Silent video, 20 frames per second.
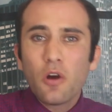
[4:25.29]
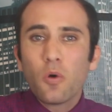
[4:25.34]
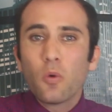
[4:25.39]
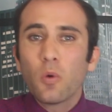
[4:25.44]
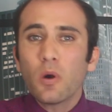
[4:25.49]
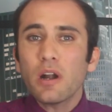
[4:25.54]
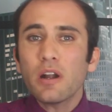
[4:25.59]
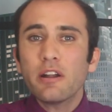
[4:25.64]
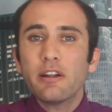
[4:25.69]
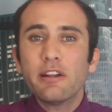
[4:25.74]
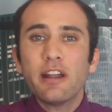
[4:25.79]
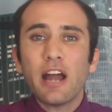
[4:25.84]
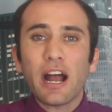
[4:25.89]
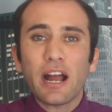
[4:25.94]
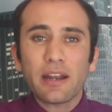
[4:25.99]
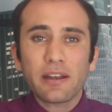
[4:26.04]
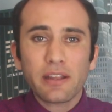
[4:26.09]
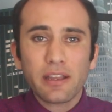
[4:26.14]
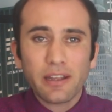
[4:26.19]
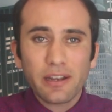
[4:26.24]
we're
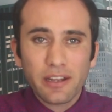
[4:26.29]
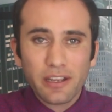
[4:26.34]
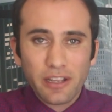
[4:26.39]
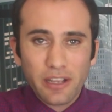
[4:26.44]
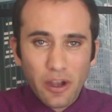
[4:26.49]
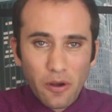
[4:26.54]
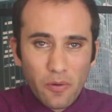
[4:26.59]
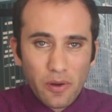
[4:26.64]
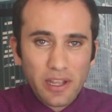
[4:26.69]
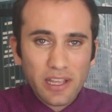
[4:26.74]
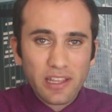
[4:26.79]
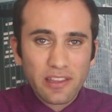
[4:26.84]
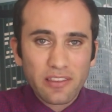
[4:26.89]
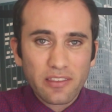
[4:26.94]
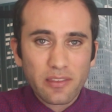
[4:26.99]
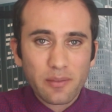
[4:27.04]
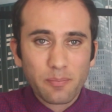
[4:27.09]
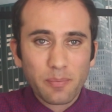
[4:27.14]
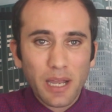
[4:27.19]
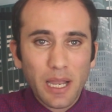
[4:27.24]
not going to go
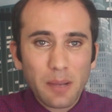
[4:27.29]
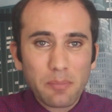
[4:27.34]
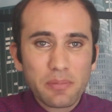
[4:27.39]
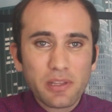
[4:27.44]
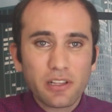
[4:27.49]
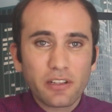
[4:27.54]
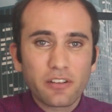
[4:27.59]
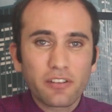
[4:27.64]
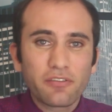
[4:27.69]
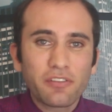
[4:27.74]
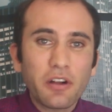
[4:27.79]
against the popular